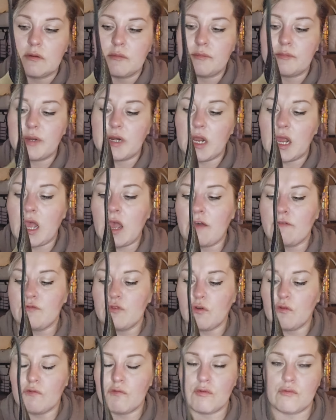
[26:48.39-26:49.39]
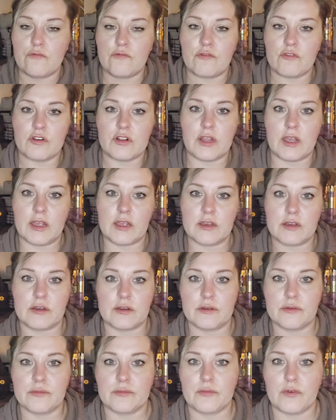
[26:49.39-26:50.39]
but I have no room for like
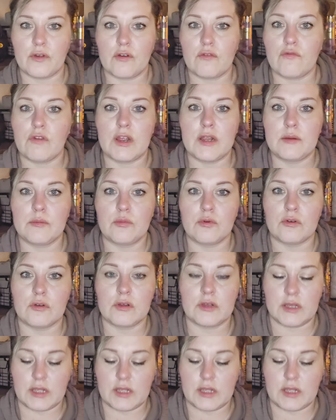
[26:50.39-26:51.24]
a Red Bull,